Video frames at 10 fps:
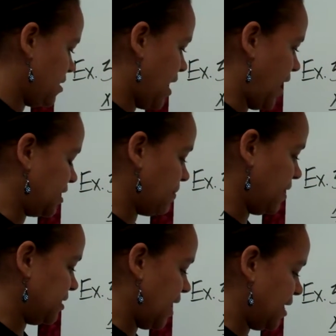X
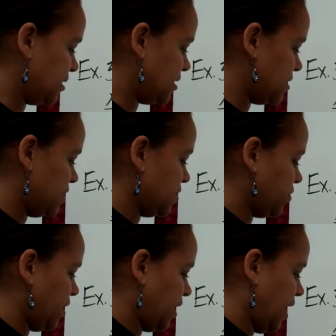minus x, these are
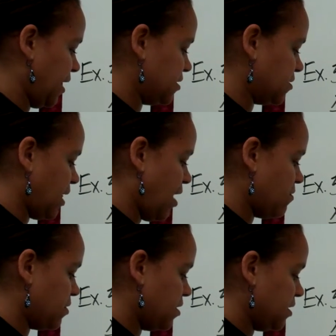going to cancel
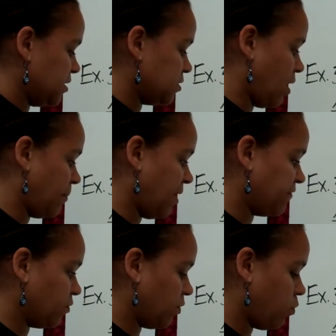out, so I'm
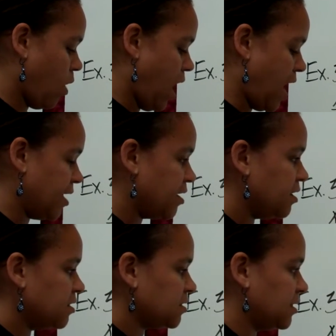left with y.
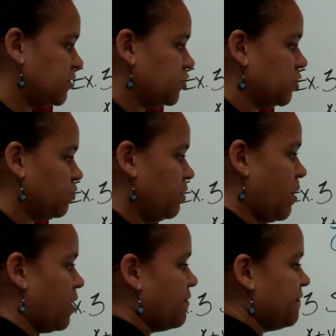So let's just
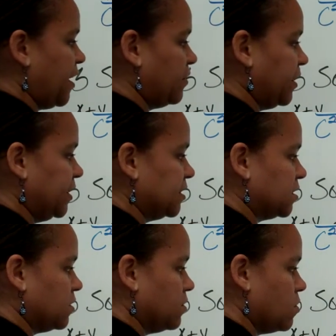rewrite our final
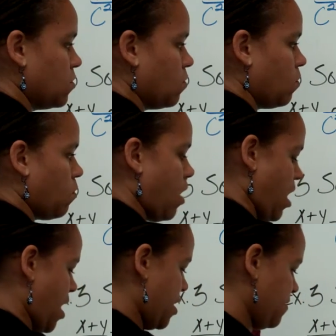answer.
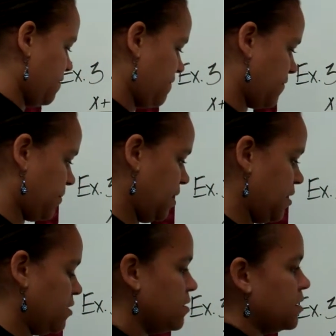Y from
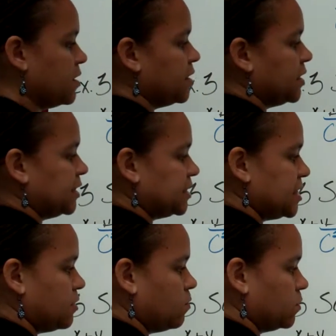here is
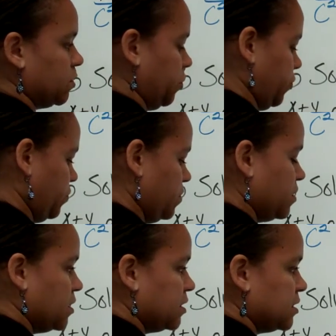equal to
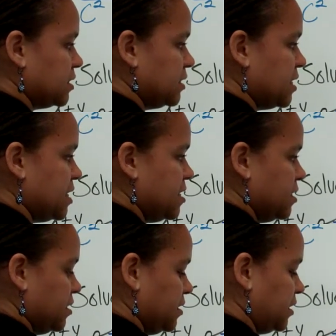
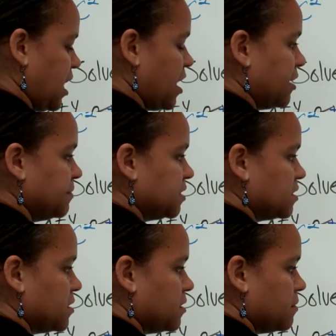z times
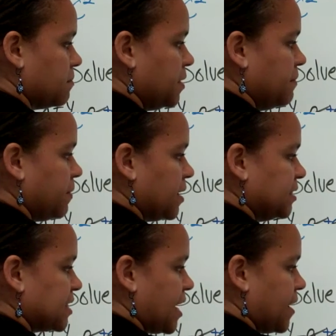b
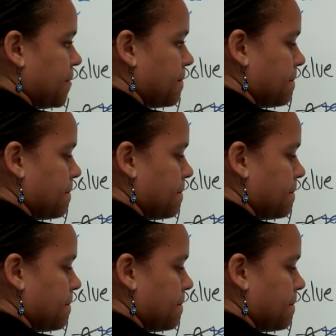plus a